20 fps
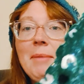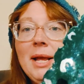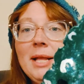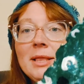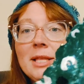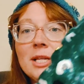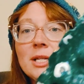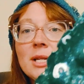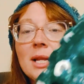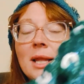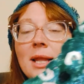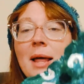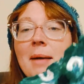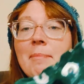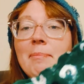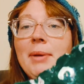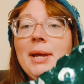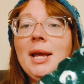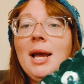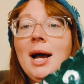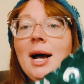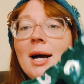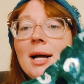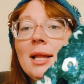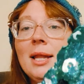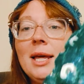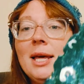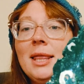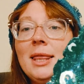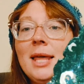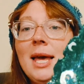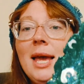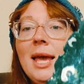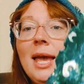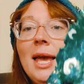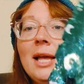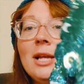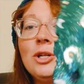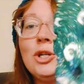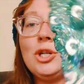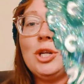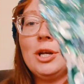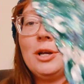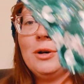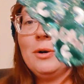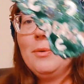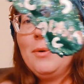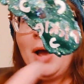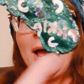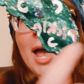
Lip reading: made this lumpy, ugly thing into